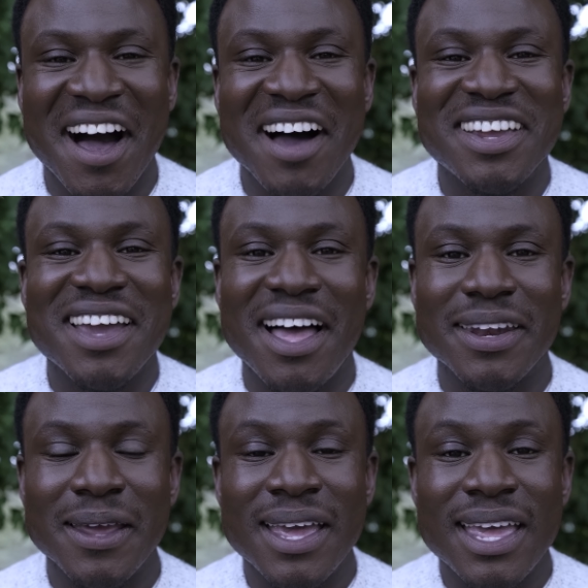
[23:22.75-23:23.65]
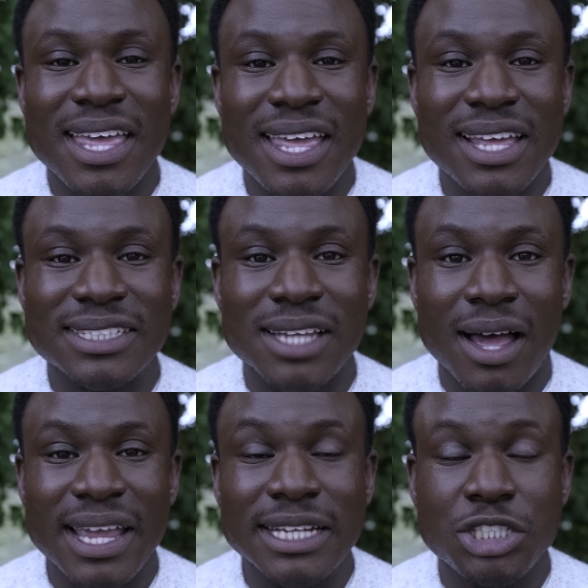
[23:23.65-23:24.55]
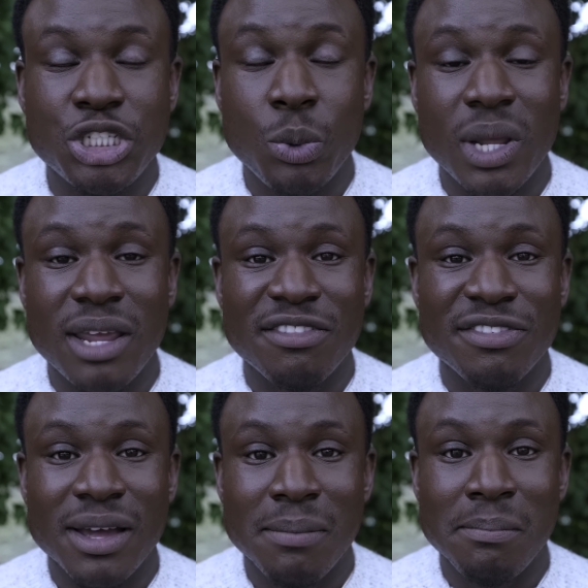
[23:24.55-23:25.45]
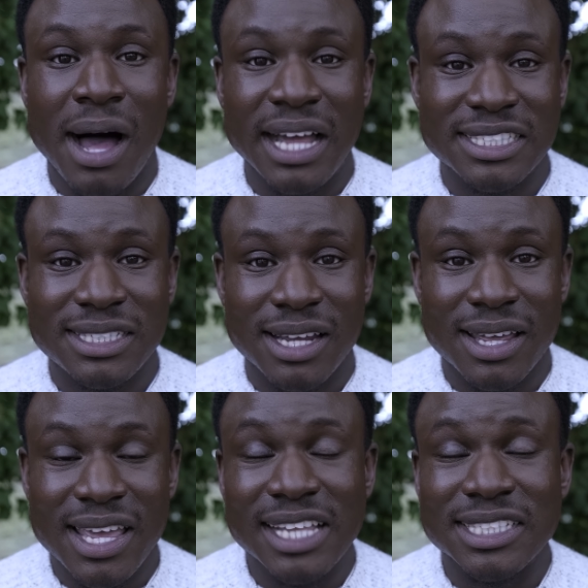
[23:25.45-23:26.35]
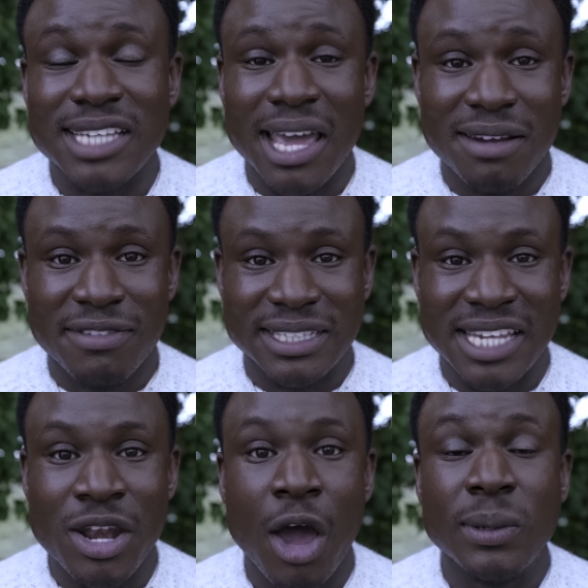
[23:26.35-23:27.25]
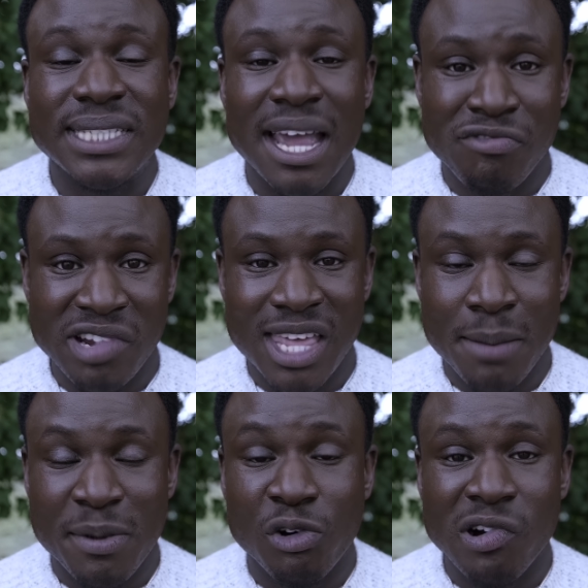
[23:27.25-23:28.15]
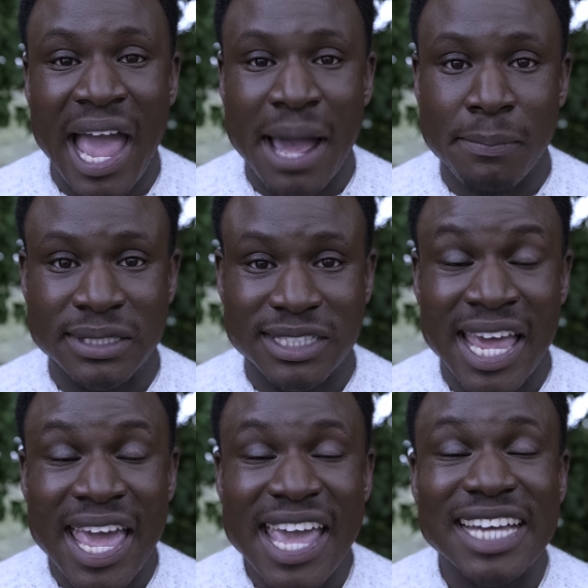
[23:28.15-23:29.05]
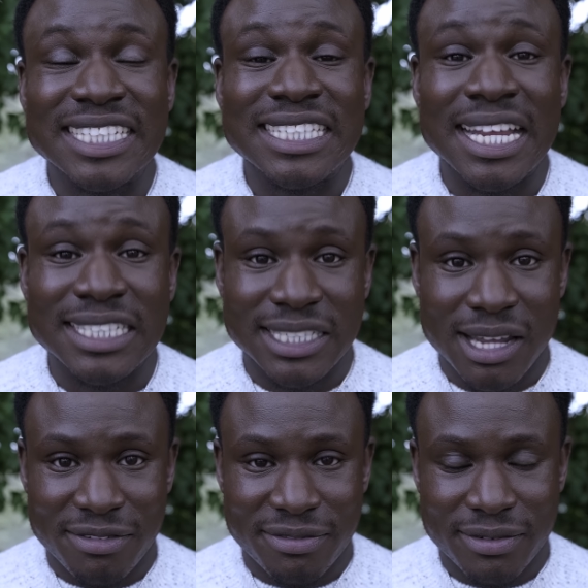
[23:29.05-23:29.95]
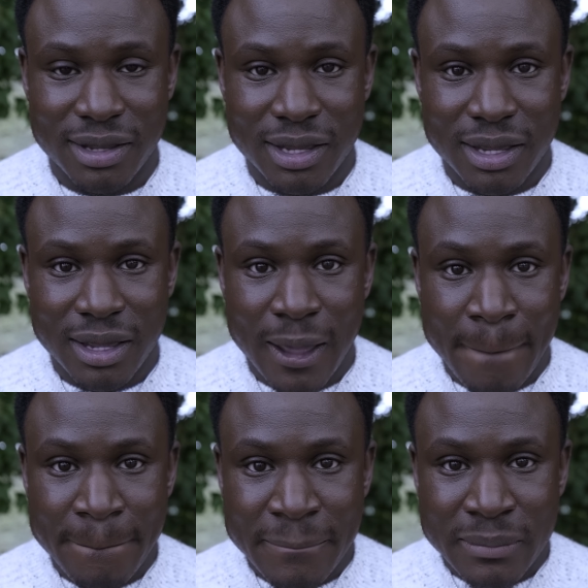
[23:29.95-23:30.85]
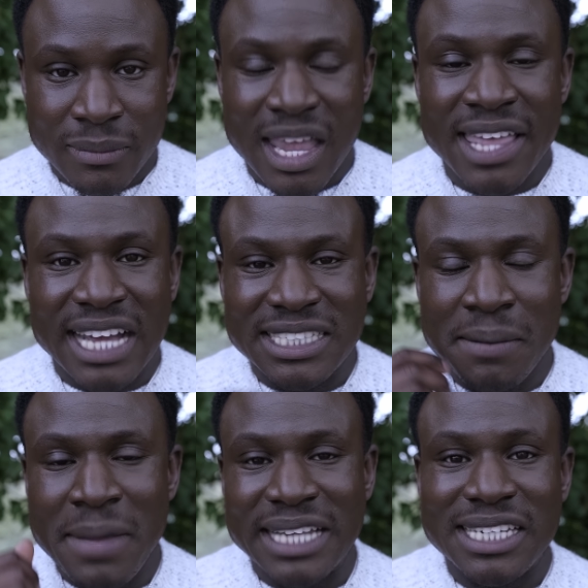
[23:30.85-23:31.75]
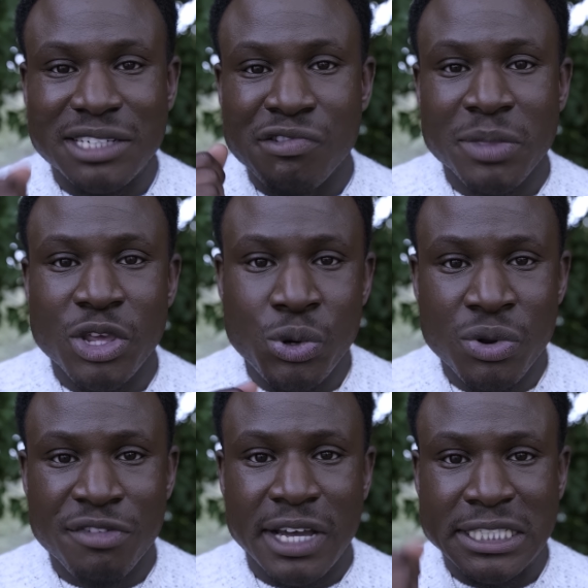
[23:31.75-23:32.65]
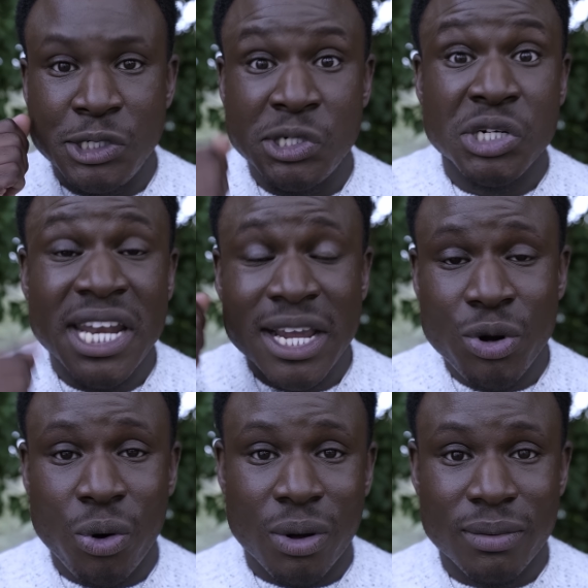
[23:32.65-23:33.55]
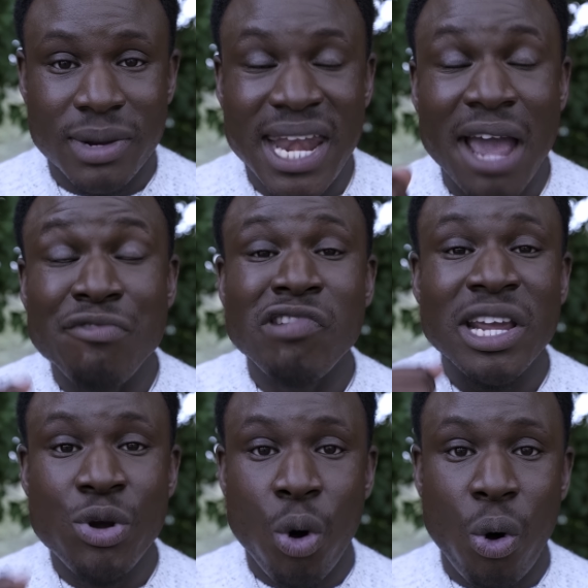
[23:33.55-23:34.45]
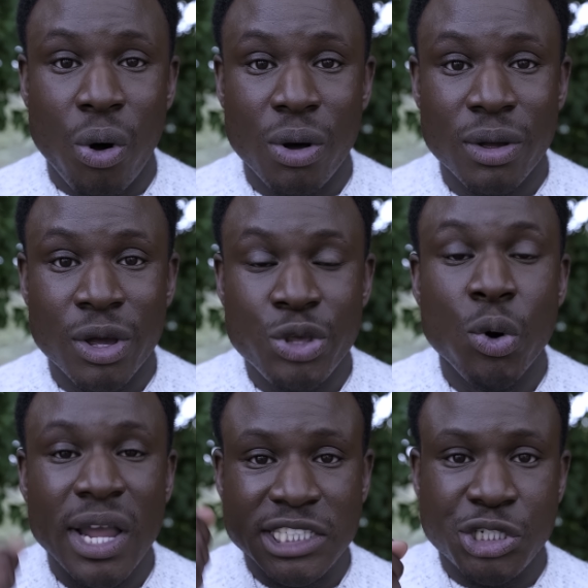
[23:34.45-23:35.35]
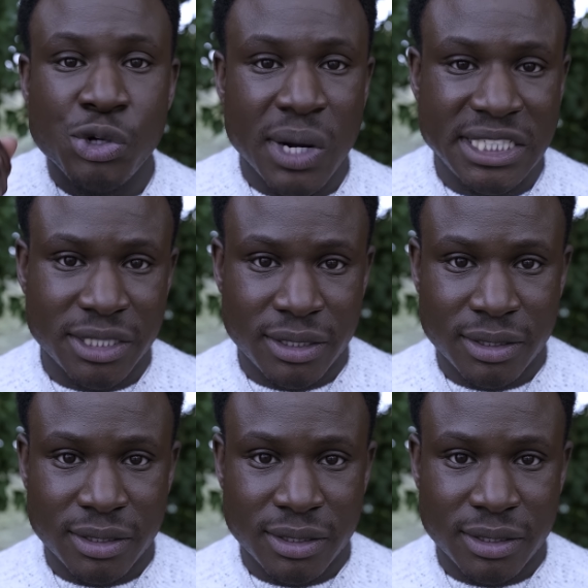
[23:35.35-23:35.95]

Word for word: our gut is our intuitive master inside of us. It knows everything before it happens, it can sense stuff. And that's a message from the universe you shouldn't ignore. Never ignore your intuition.